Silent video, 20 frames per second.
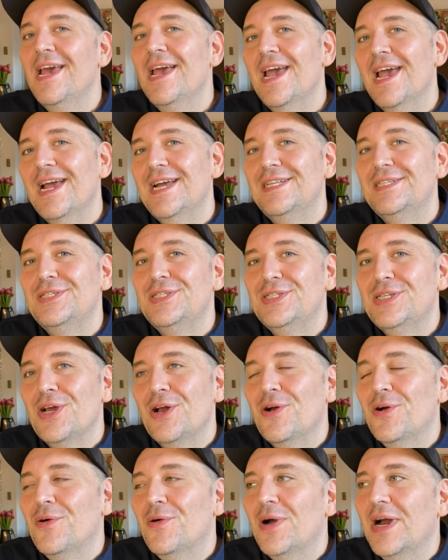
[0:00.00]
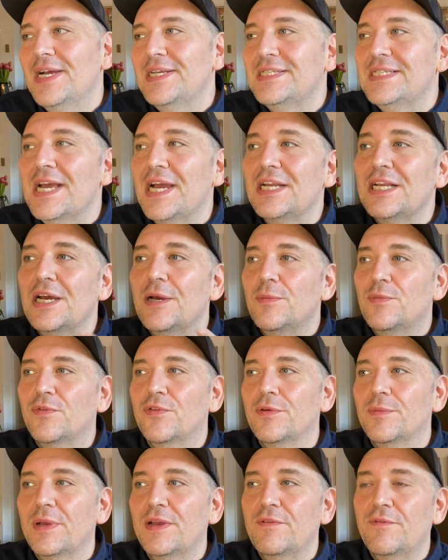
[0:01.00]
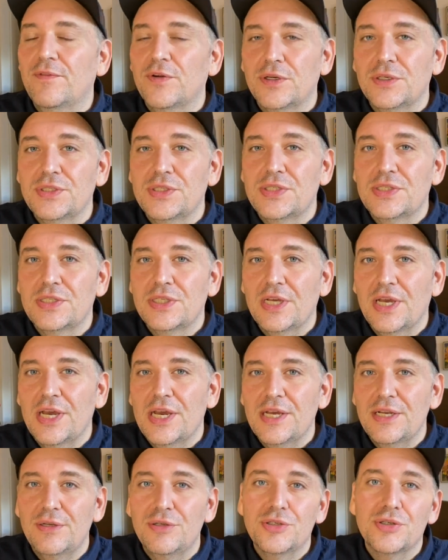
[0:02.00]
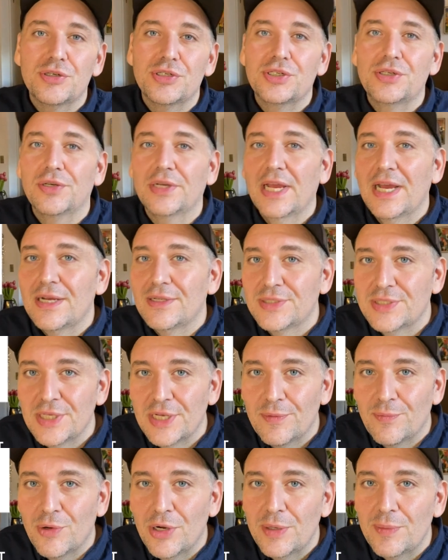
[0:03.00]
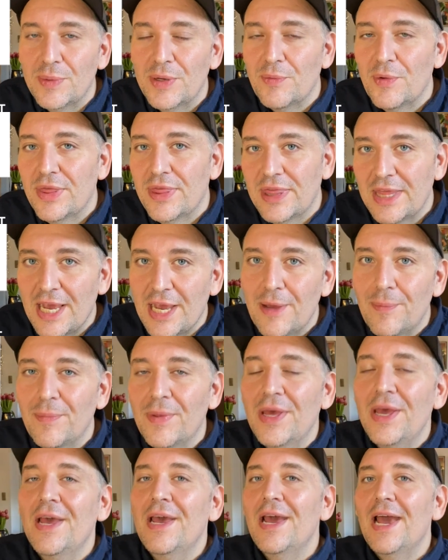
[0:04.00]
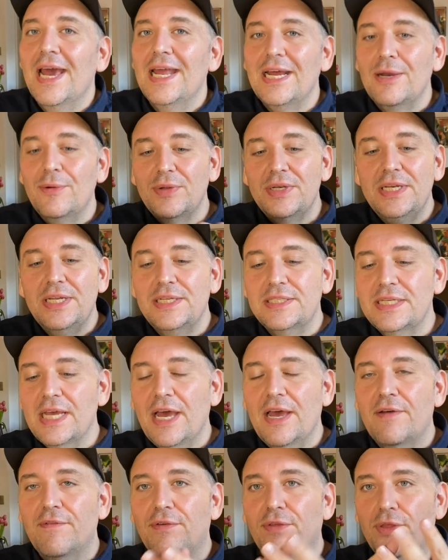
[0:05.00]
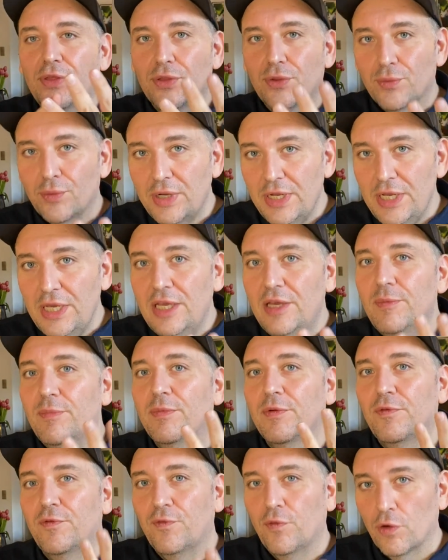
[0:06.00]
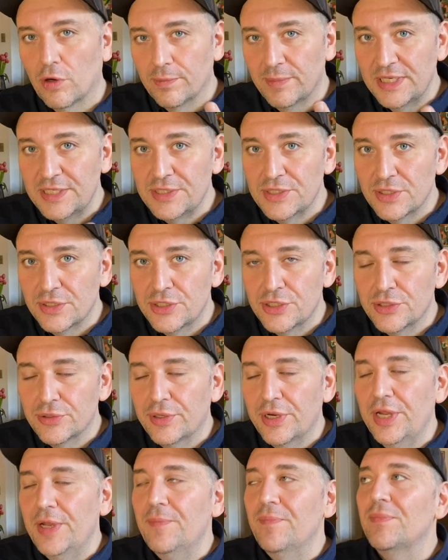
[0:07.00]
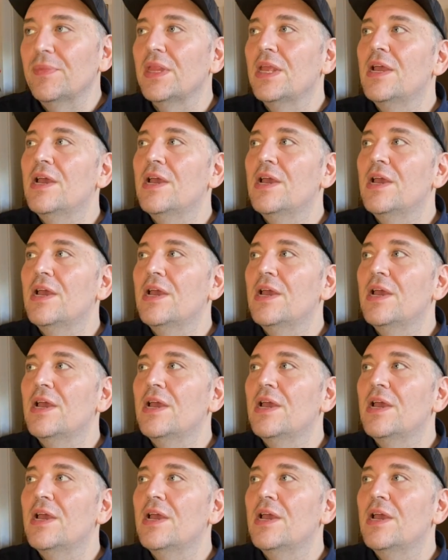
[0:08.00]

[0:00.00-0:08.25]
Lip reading: And so I signed up for my first nutritional counseling appointment with them. And I would need to have three before my surgery.